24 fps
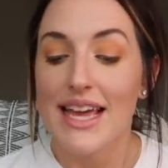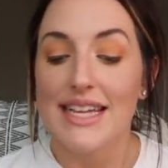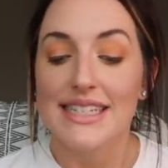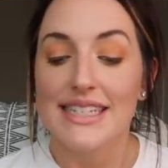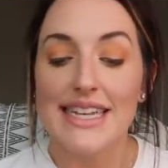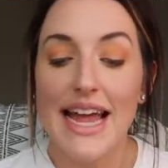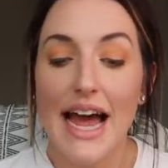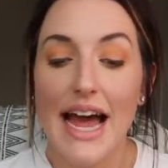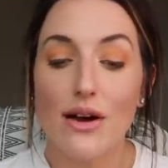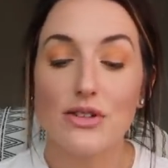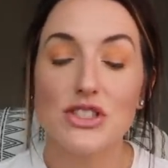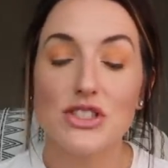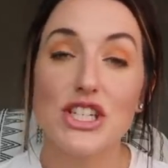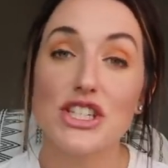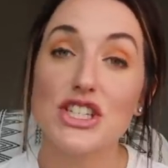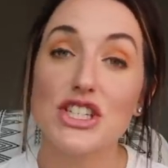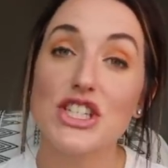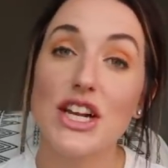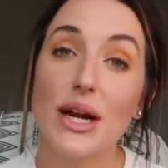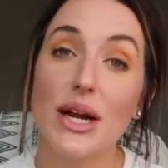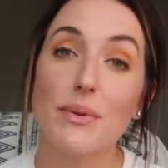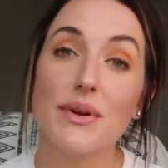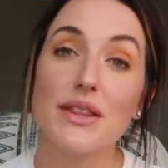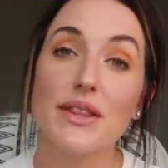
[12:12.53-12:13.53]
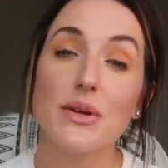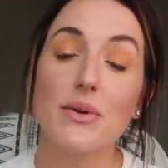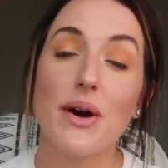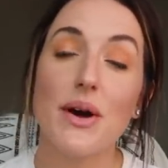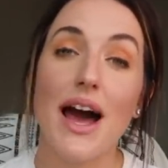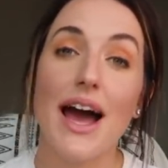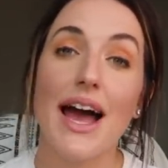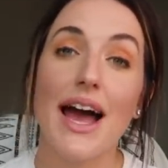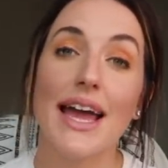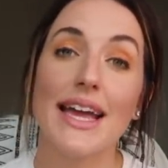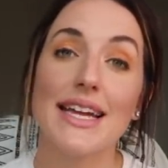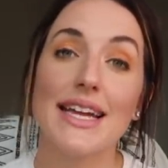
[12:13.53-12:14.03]
Now, to share with you
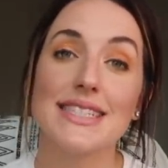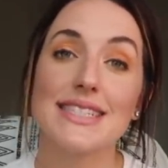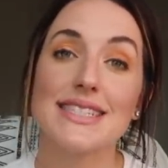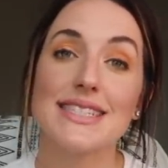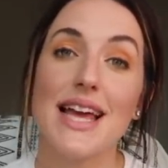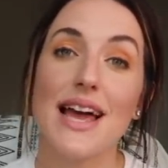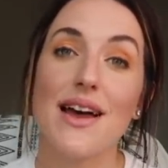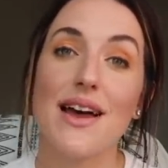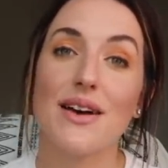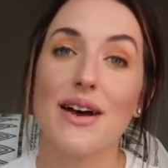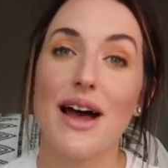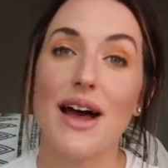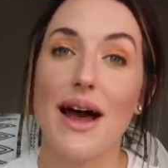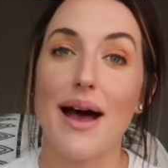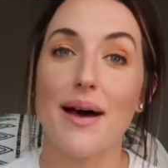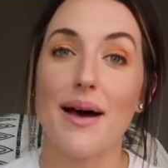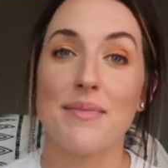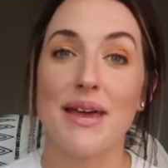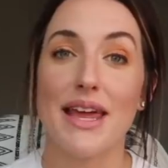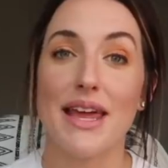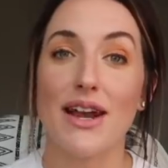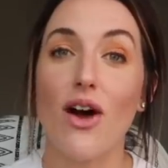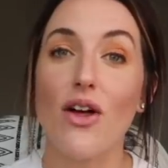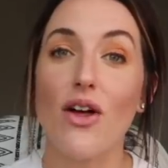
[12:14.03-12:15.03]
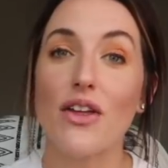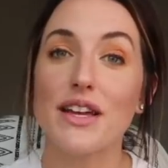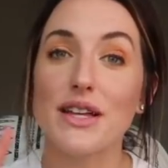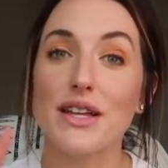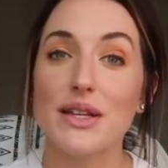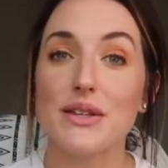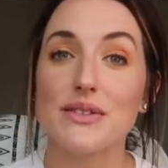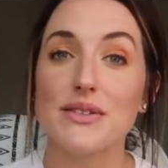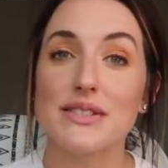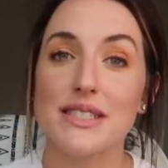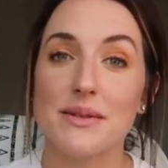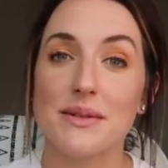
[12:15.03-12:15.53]
guys, um, and I'll
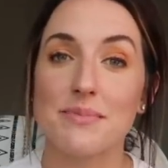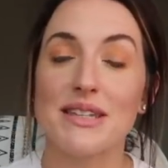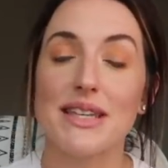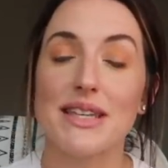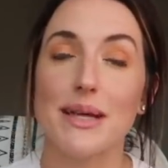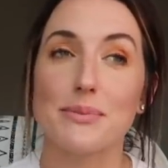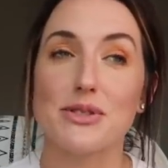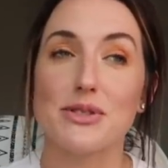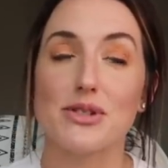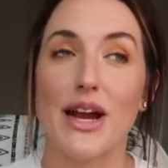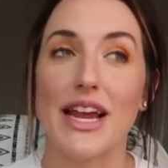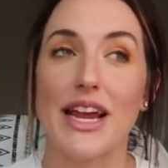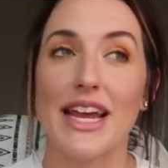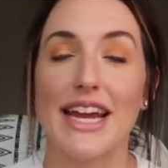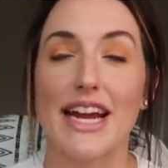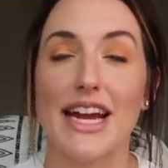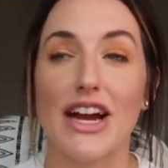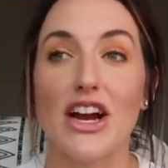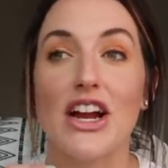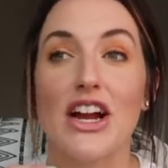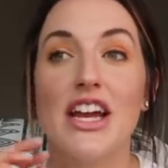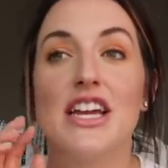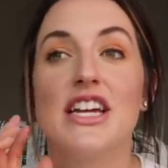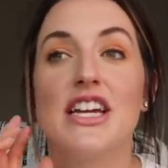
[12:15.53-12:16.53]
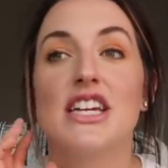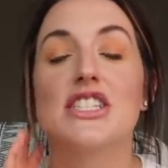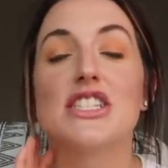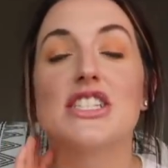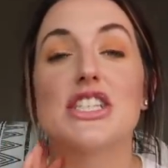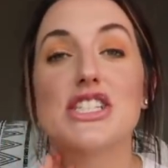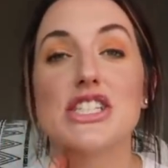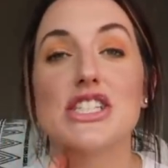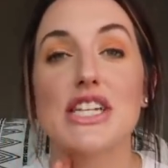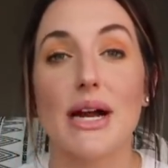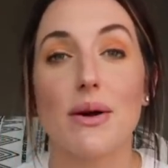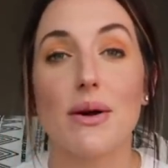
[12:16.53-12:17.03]
include some clips right here,
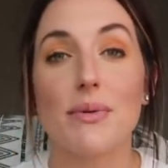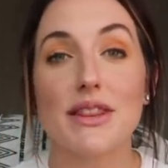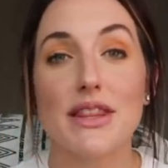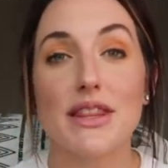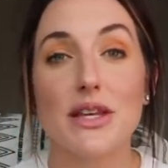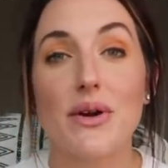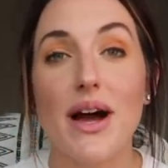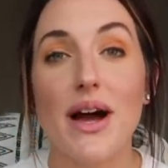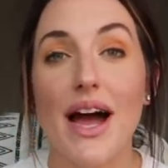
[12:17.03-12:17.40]
to share with you